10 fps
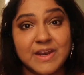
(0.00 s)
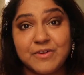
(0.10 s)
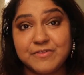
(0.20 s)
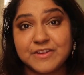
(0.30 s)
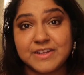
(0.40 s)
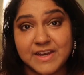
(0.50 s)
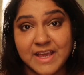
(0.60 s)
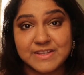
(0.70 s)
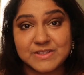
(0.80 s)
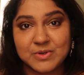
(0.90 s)
Now for the
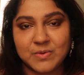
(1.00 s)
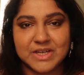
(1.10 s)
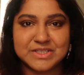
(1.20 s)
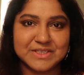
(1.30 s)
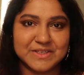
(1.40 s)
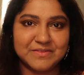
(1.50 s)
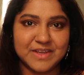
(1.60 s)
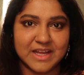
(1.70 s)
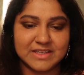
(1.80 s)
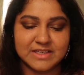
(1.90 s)
next question,
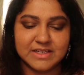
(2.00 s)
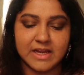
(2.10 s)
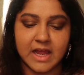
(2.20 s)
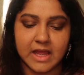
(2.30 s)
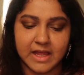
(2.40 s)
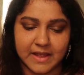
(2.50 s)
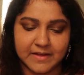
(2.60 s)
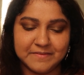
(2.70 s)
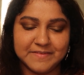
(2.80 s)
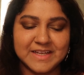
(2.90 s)
we actually
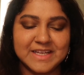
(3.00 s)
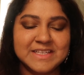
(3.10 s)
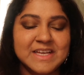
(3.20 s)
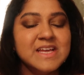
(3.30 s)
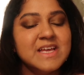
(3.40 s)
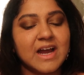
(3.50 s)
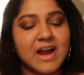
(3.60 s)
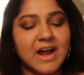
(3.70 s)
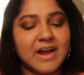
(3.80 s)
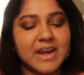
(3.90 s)
have
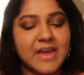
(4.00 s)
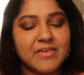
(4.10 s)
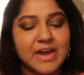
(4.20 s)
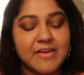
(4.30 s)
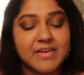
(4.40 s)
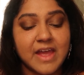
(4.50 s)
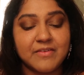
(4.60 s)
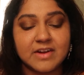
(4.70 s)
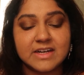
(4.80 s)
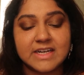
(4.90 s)
never have I
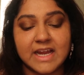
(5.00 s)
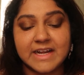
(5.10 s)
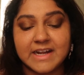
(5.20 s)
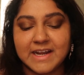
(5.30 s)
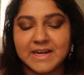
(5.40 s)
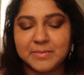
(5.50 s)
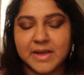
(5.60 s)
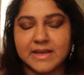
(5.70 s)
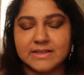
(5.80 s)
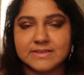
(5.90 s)
ever tight lined
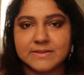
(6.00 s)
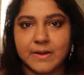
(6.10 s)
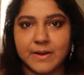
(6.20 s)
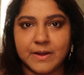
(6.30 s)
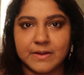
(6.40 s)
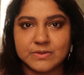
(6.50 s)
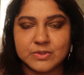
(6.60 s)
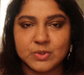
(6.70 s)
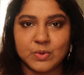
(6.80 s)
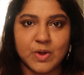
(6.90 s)
my eyes.
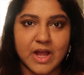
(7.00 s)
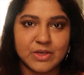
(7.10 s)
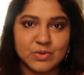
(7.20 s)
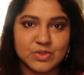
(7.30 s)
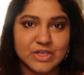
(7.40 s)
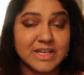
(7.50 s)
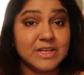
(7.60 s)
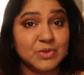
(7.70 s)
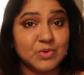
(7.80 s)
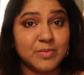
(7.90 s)
So I
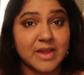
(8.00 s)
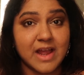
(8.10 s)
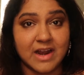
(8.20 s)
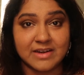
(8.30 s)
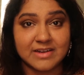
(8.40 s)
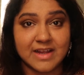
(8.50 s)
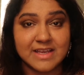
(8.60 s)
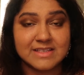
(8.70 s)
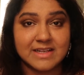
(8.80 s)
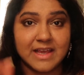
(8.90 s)
usually do my under
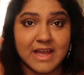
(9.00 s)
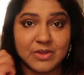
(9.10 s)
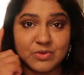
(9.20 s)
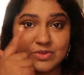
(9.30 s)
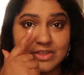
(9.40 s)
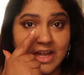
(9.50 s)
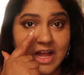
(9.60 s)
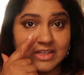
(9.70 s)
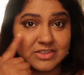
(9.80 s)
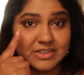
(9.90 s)
eyes, like I use the
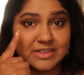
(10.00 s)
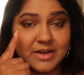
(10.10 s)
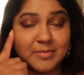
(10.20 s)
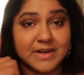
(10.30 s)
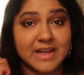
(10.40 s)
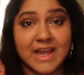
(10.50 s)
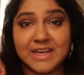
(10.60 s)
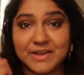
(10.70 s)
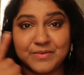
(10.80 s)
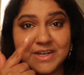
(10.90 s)
kajal here, but I
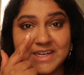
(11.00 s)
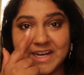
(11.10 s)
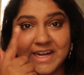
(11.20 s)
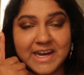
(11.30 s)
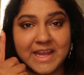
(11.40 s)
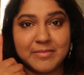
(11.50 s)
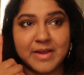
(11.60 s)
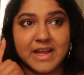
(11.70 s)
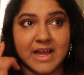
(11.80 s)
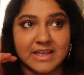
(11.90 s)
never tight line
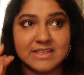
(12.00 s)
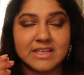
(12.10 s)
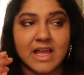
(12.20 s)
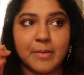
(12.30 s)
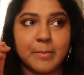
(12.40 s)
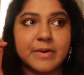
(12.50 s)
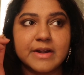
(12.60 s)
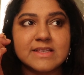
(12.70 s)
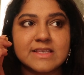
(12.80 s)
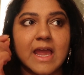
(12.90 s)
my eyes. I am
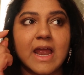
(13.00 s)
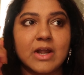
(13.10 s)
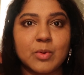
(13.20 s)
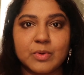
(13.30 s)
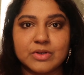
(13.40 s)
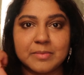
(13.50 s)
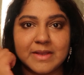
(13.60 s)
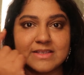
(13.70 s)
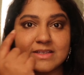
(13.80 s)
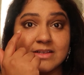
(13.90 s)
pretty scared to put the
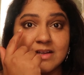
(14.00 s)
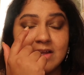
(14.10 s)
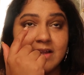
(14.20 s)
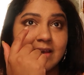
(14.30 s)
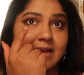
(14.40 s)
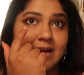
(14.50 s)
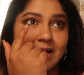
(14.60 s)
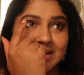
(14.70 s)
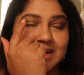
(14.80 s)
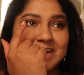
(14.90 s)
pencil like
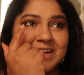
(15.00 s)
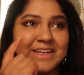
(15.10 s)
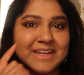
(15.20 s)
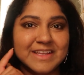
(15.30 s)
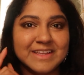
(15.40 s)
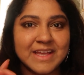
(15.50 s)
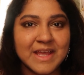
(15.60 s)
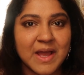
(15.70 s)
underneath.